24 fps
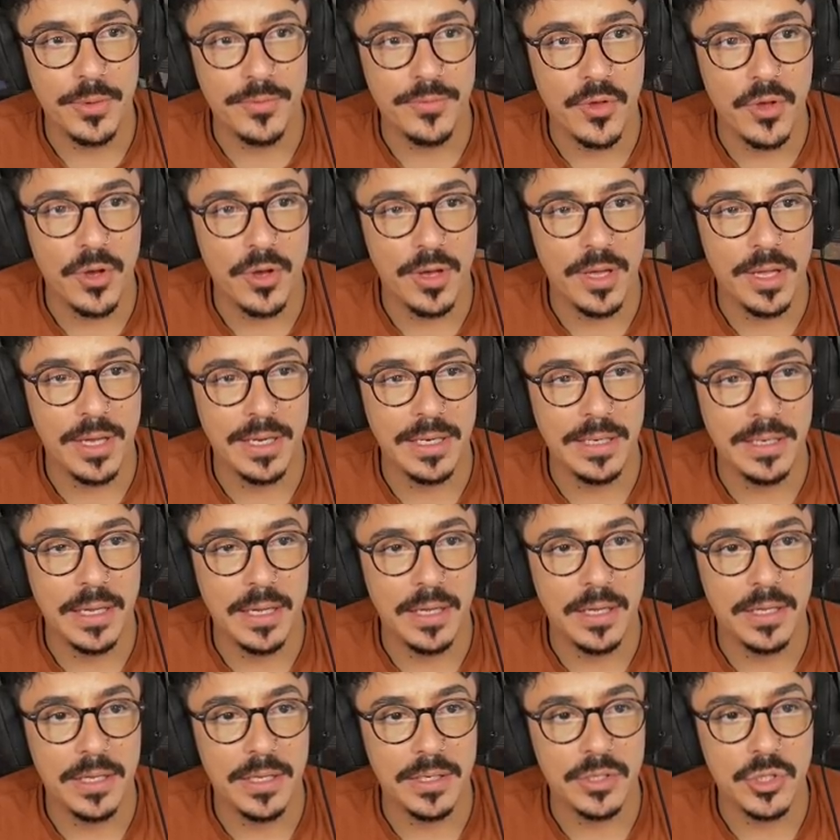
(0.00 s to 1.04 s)
We've got a,
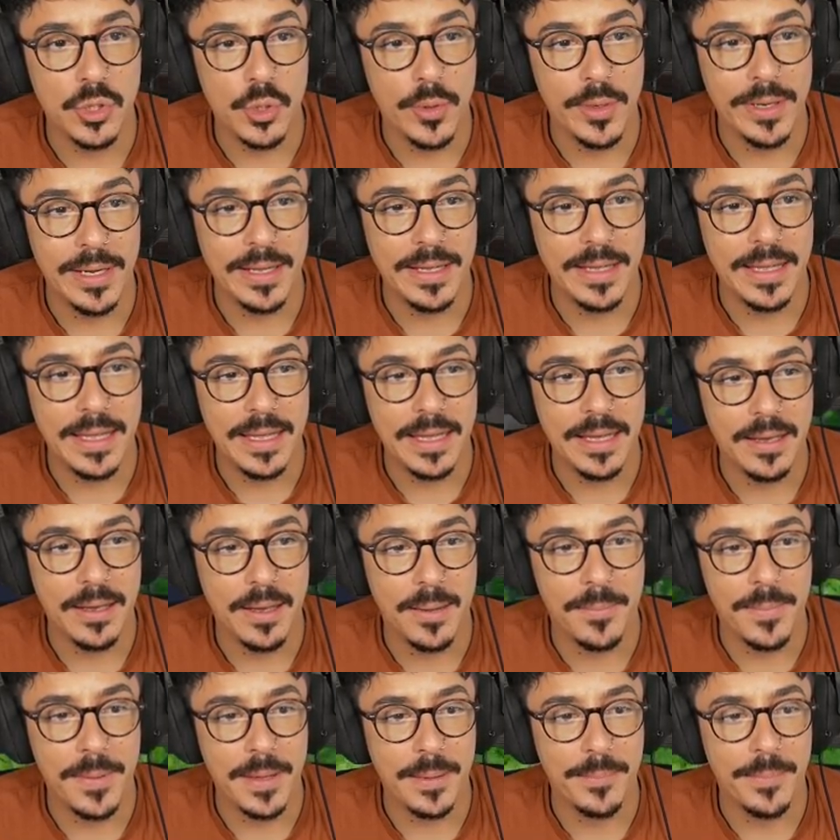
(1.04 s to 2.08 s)
a toilet here,
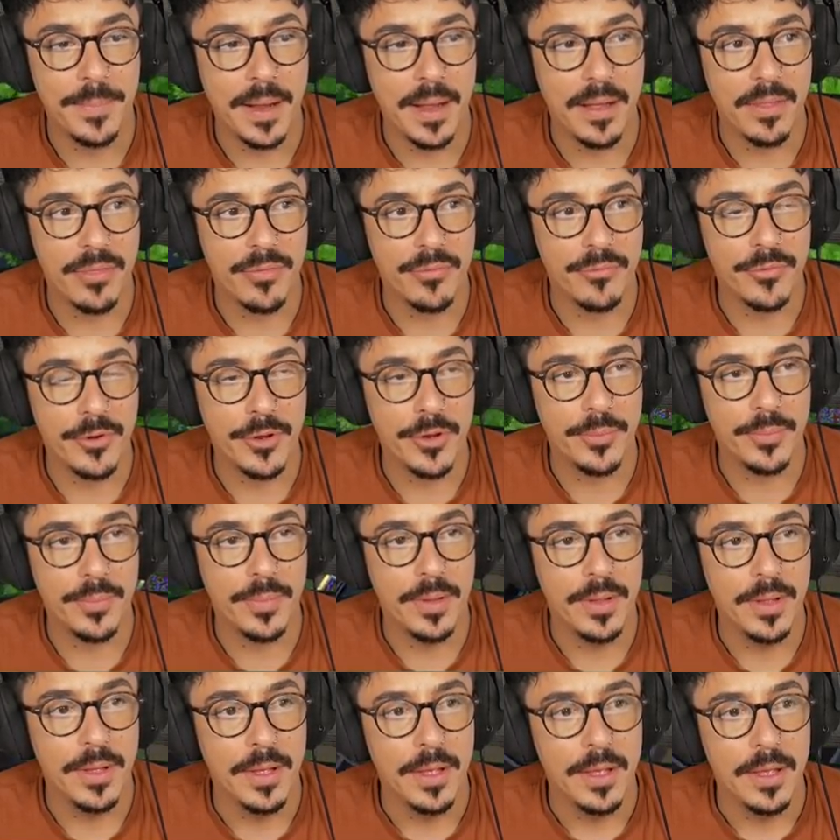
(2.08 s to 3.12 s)
a big bathroom.
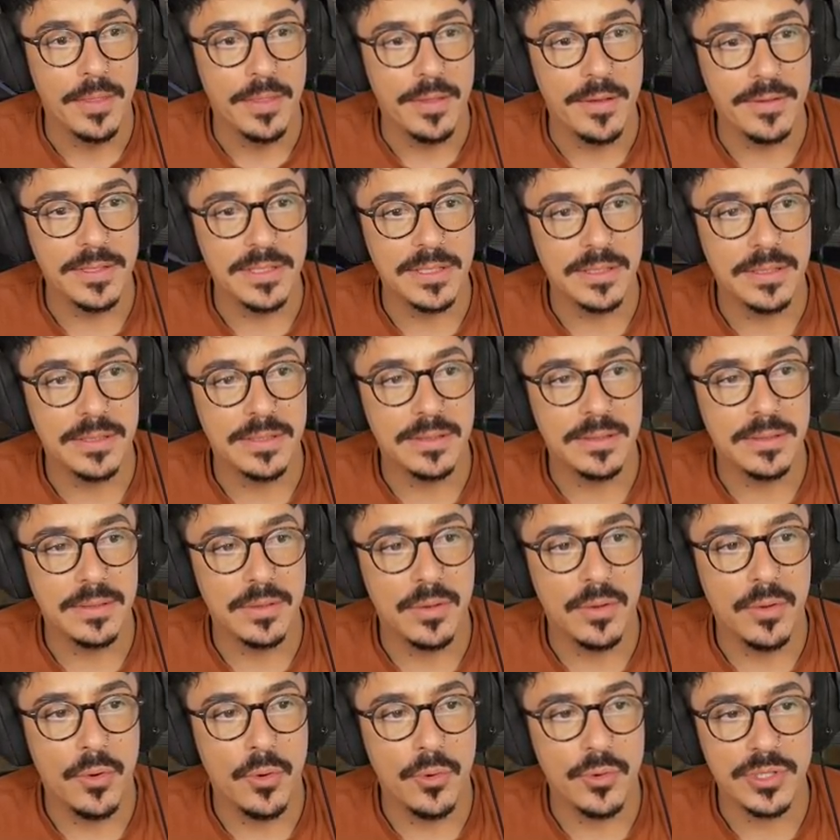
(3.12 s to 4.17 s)
There's
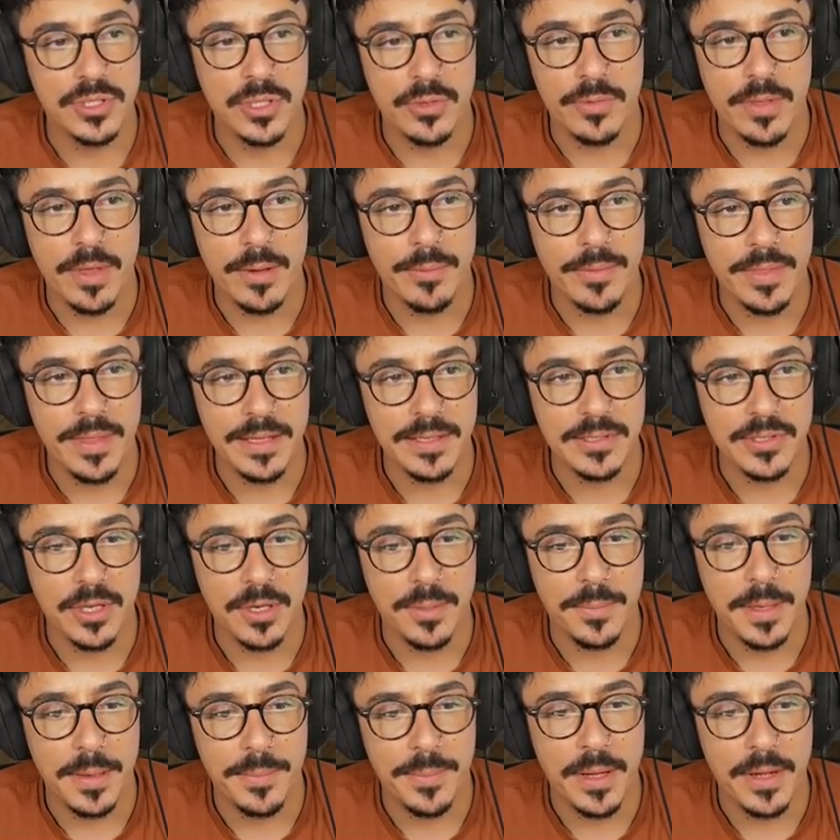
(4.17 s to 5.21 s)
also that one there's going
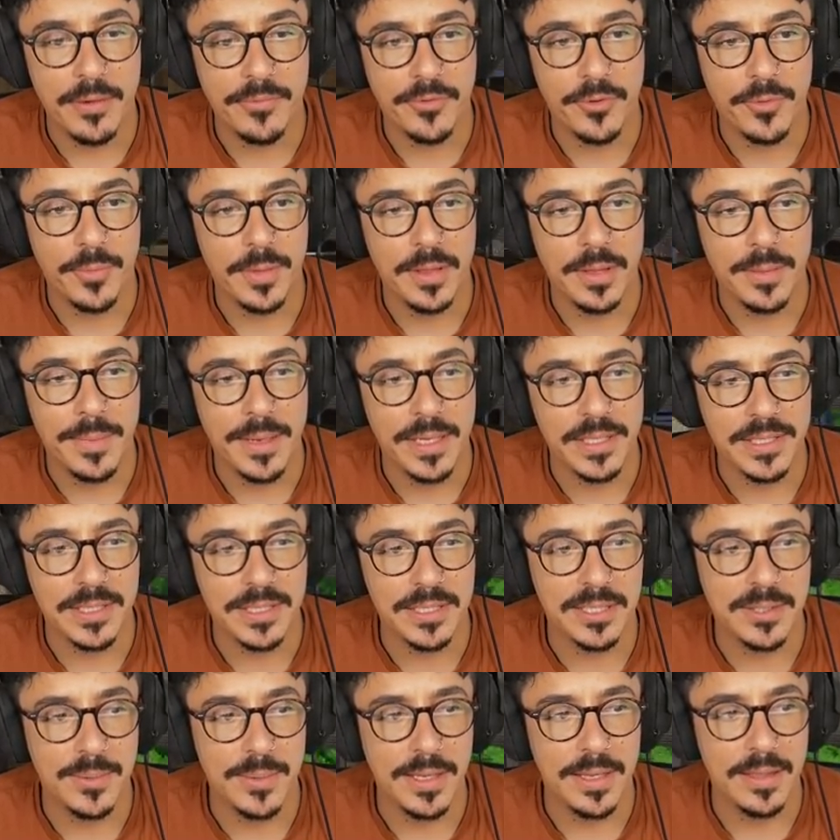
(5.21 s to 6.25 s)
to be a bathroom in the
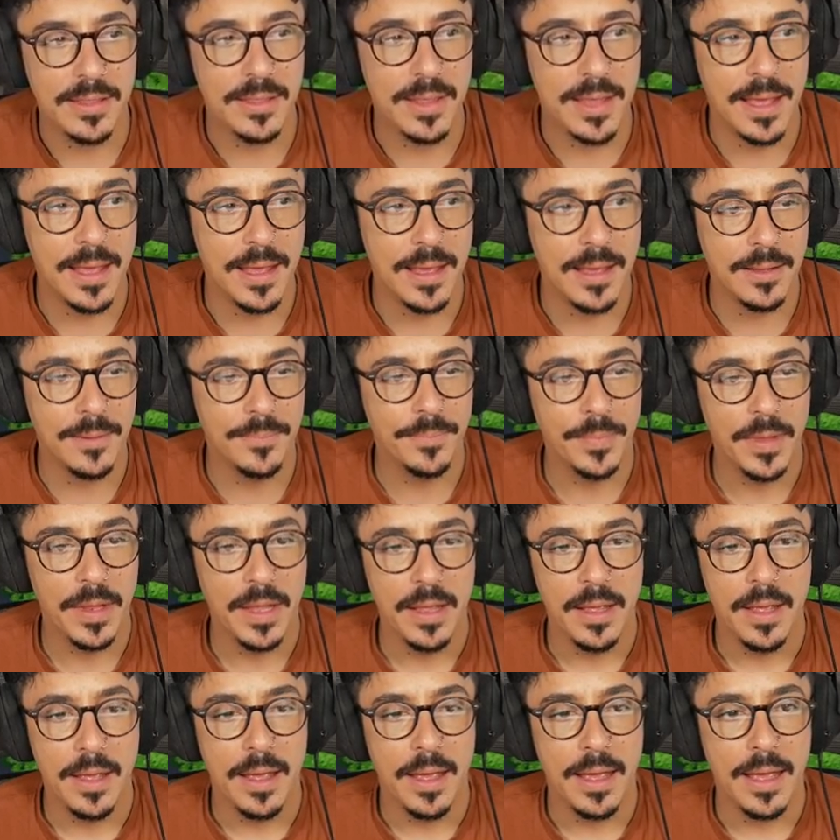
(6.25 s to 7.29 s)
master suite there.
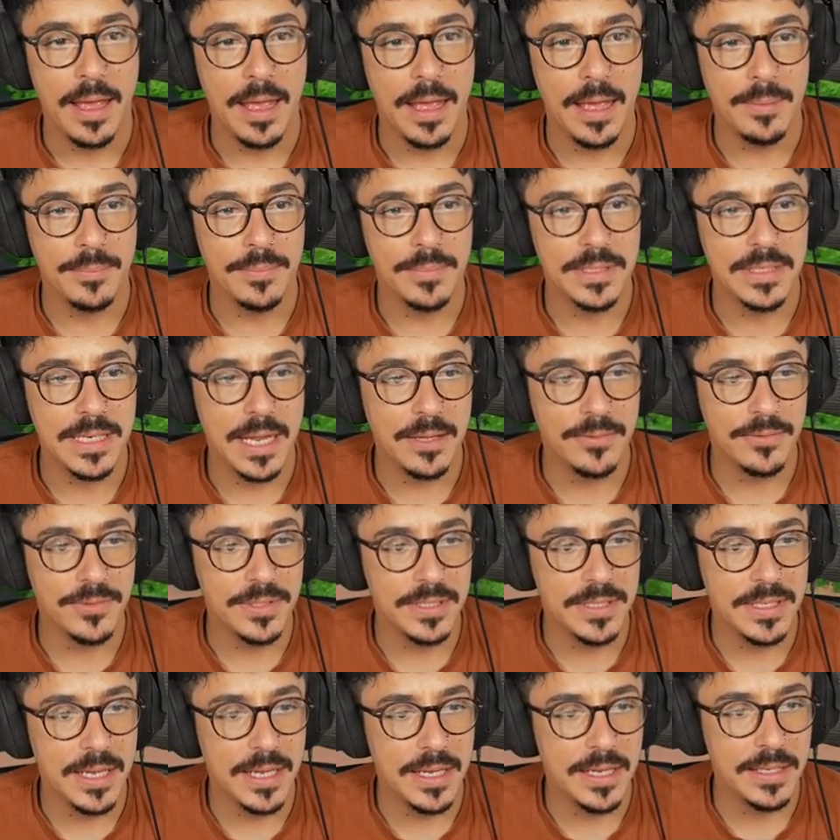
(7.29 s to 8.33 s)
Um,
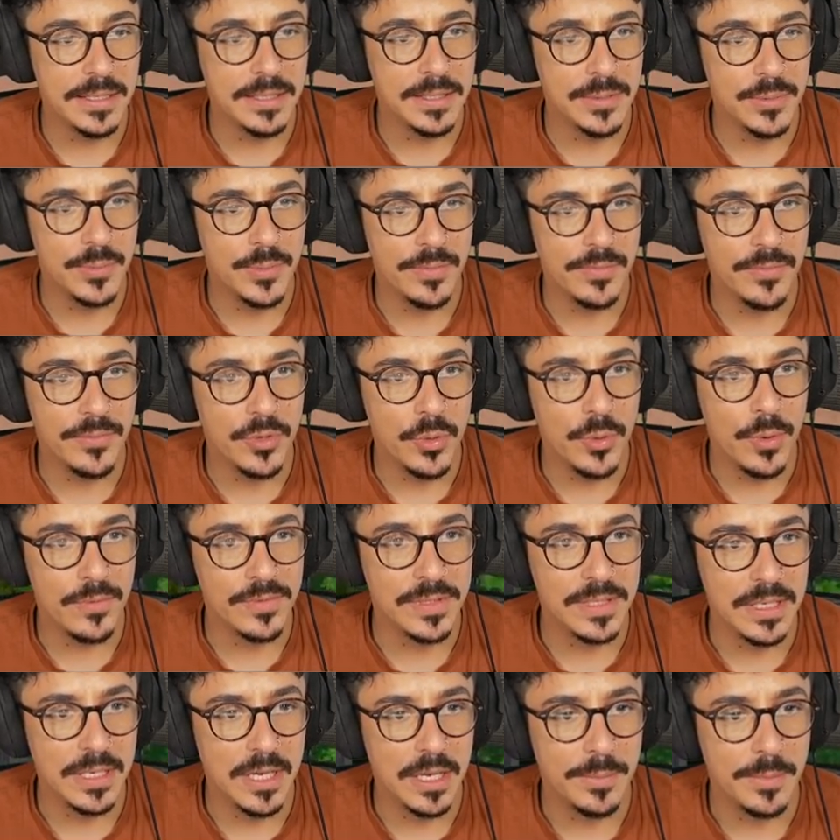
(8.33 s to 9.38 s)
downstairs, you
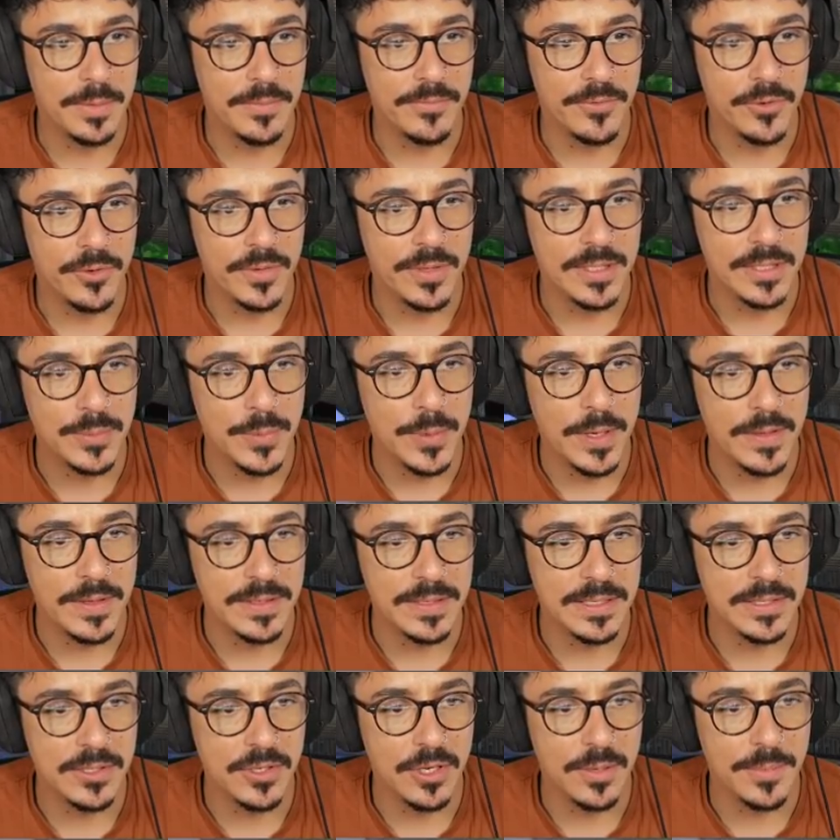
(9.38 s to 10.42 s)
obviously come in through this way.
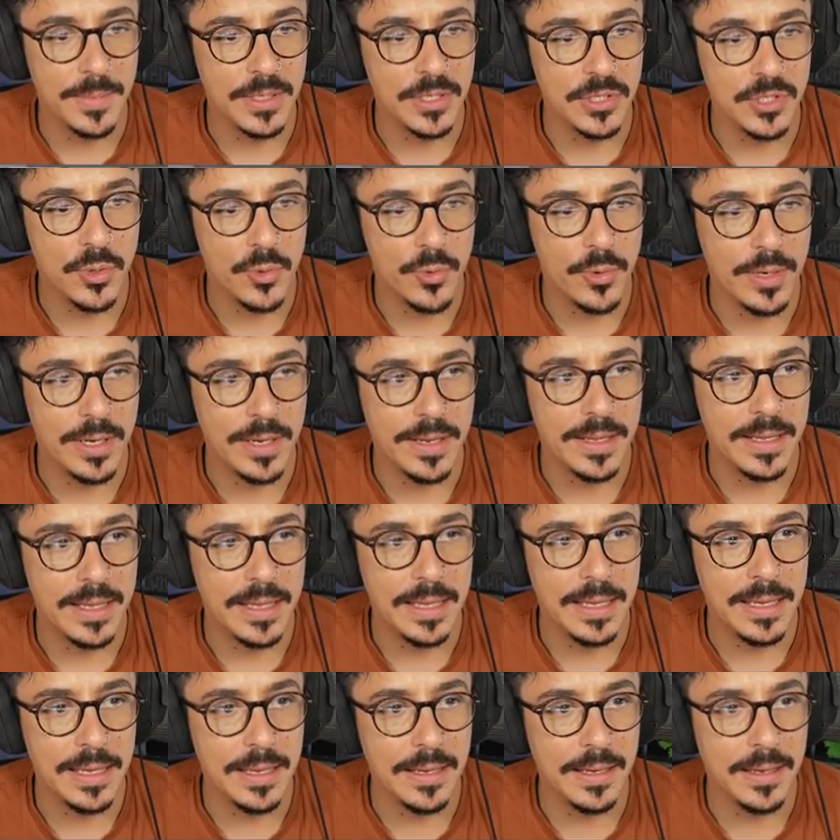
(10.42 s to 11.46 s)
This is going to be a toilet
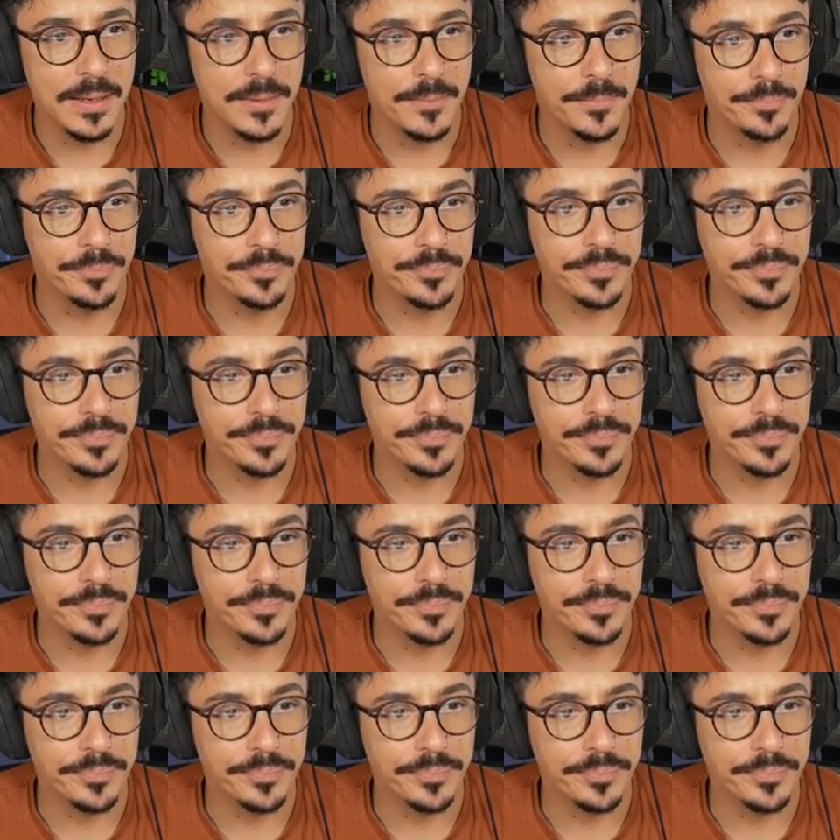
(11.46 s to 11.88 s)
here.